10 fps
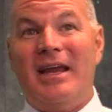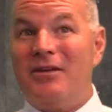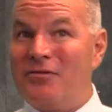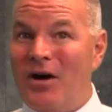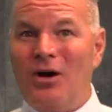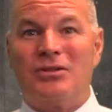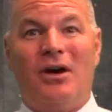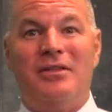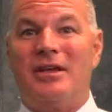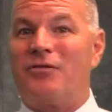default
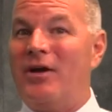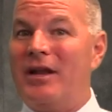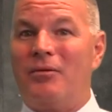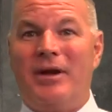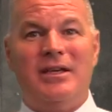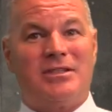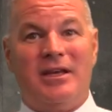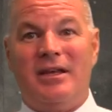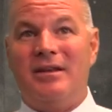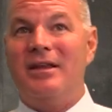on this for any
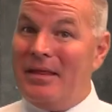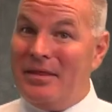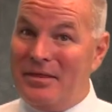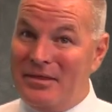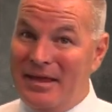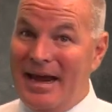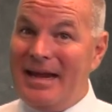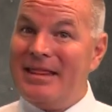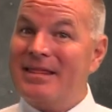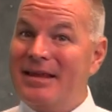reason,
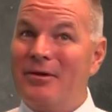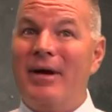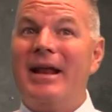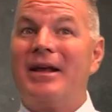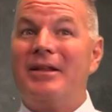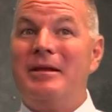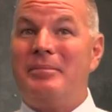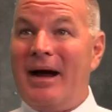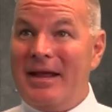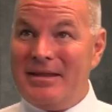they theoretically,
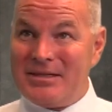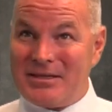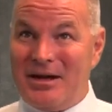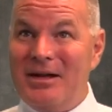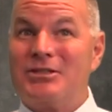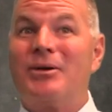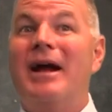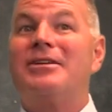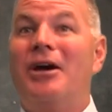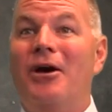by this contract,